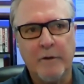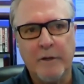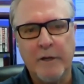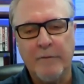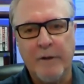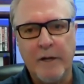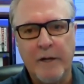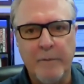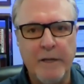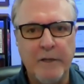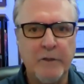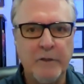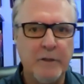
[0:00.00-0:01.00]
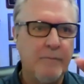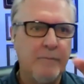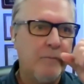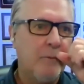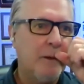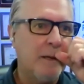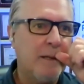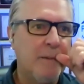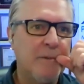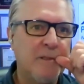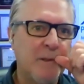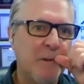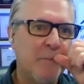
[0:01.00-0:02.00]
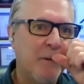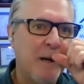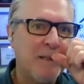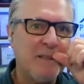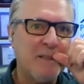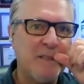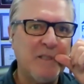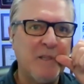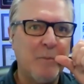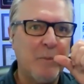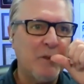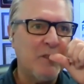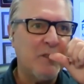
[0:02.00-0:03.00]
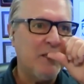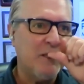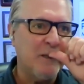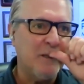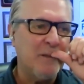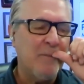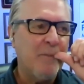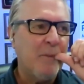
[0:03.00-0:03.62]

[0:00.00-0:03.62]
kind of automation when it comes to processes and procedures.